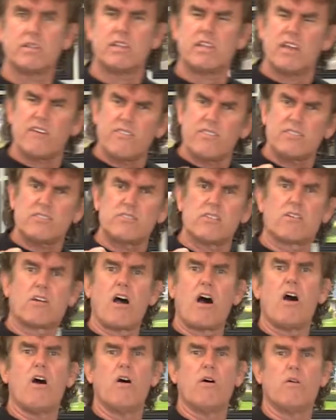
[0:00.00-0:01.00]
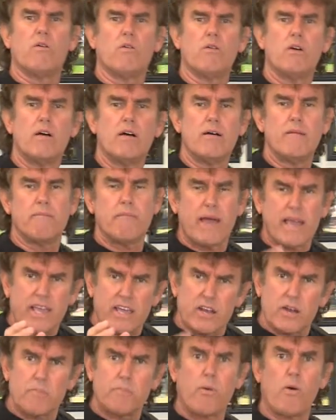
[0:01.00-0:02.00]
give us a call, make
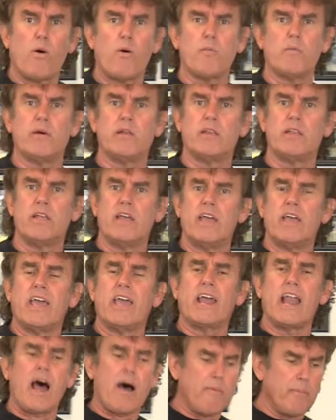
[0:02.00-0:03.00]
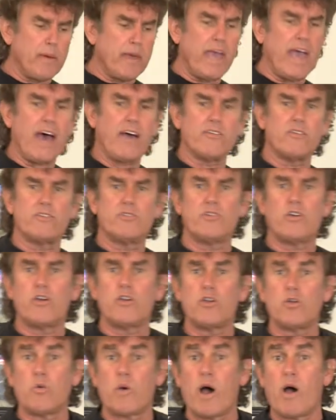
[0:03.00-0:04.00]
an appointment, and I'll be out to show
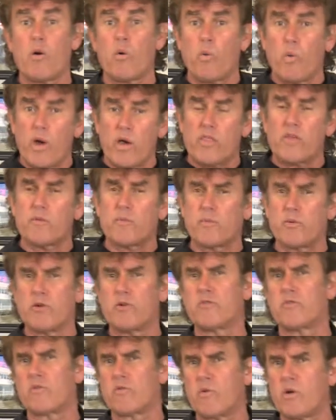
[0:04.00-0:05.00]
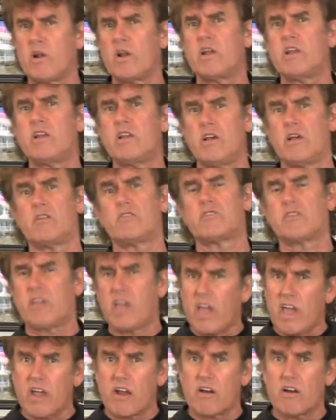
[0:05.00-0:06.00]
you why Weatherproof really does
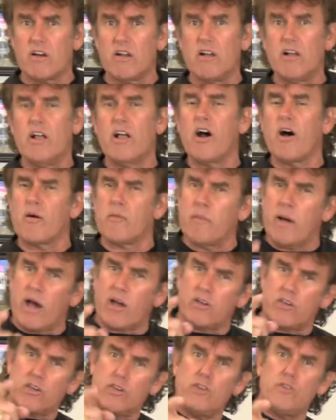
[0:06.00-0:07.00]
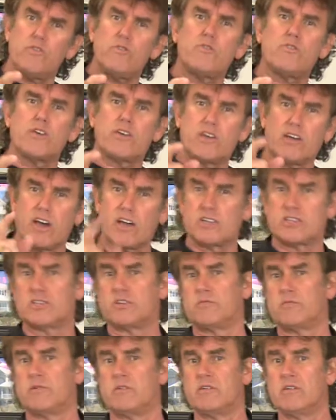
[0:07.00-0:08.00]
care about you, the
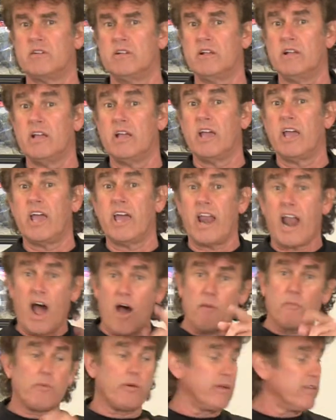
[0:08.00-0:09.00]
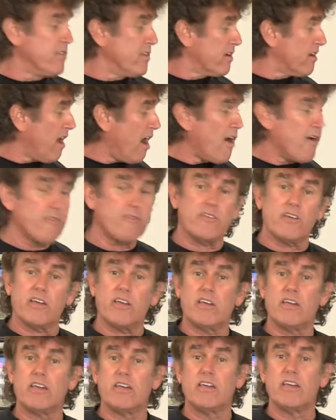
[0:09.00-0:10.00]
customer. And I'll bring the coffee
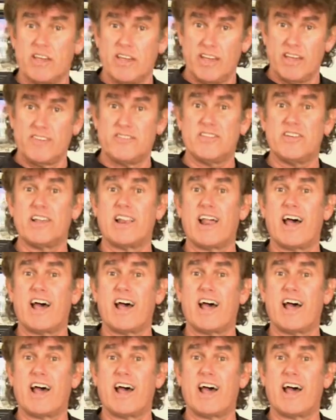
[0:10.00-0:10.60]
if you